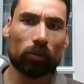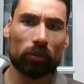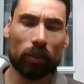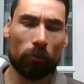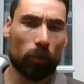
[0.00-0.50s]
or
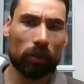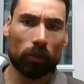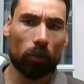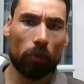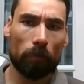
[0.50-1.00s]
7 weeks
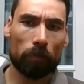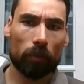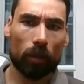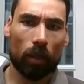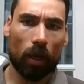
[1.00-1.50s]
ago.
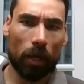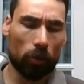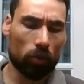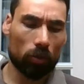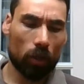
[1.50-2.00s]
I don't
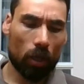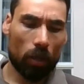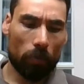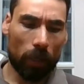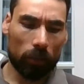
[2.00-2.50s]
know.
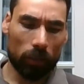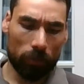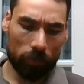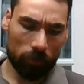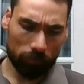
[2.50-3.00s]
But
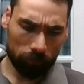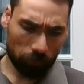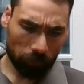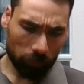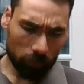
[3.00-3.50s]

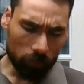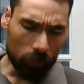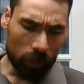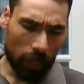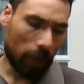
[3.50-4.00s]

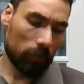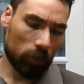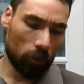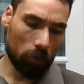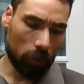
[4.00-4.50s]
yeah,
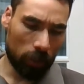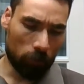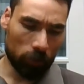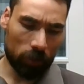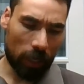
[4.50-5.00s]
so it
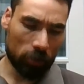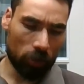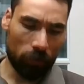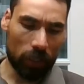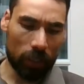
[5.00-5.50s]
was actually
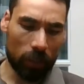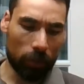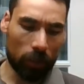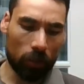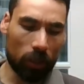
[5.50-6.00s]
feeling a little
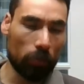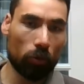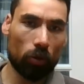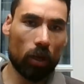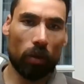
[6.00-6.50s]
bit in
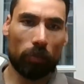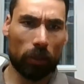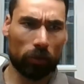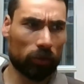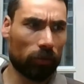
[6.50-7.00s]
limbo,
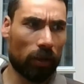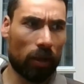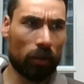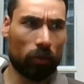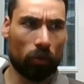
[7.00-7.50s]
because if
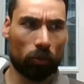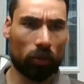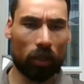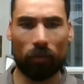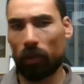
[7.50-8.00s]
I don't
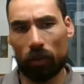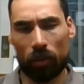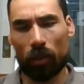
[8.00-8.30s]
have, and